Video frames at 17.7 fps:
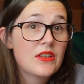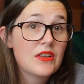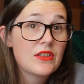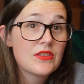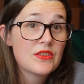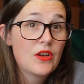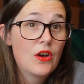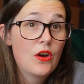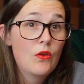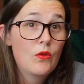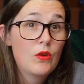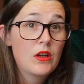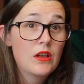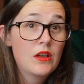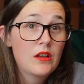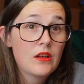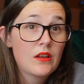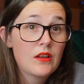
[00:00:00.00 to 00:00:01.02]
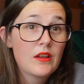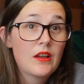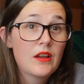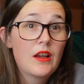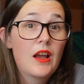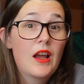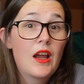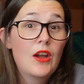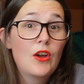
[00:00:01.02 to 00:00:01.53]
So
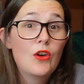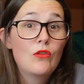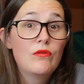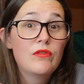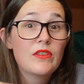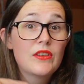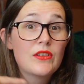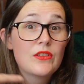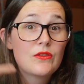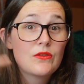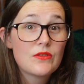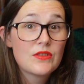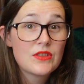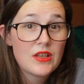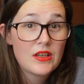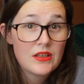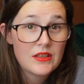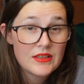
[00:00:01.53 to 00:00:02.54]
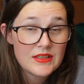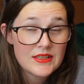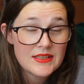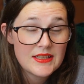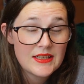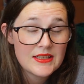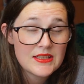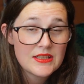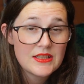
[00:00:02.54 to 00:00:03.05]
hopefully those
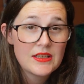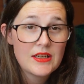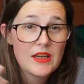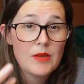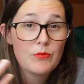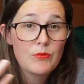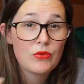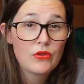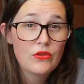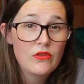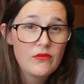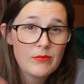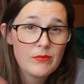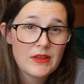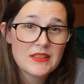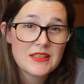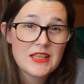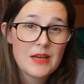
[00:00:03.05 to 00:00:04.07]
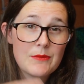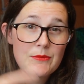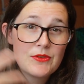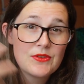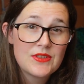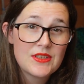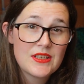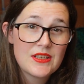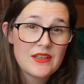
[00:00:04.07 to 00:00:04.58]
stats improve by the time you
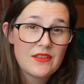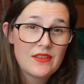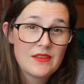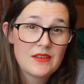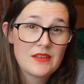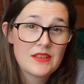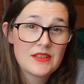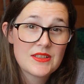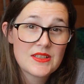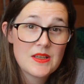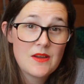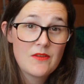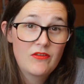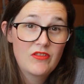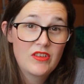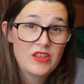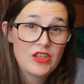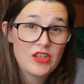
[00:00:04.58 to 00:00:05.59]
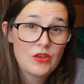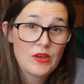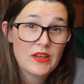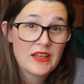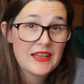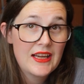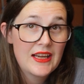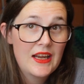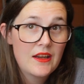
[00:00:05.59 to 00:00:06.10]
see this video
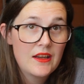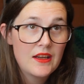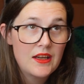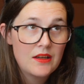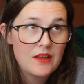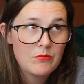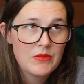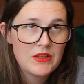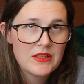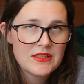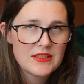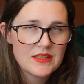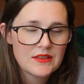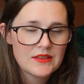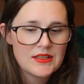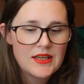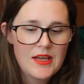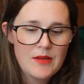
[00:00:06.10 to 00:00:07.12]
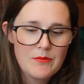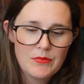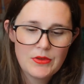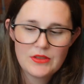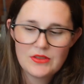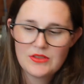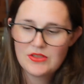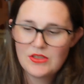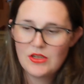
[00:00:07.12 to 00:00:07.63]
again in
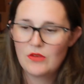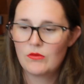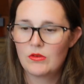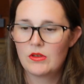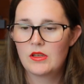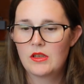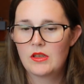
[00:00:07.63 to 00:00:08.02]
mid-September. So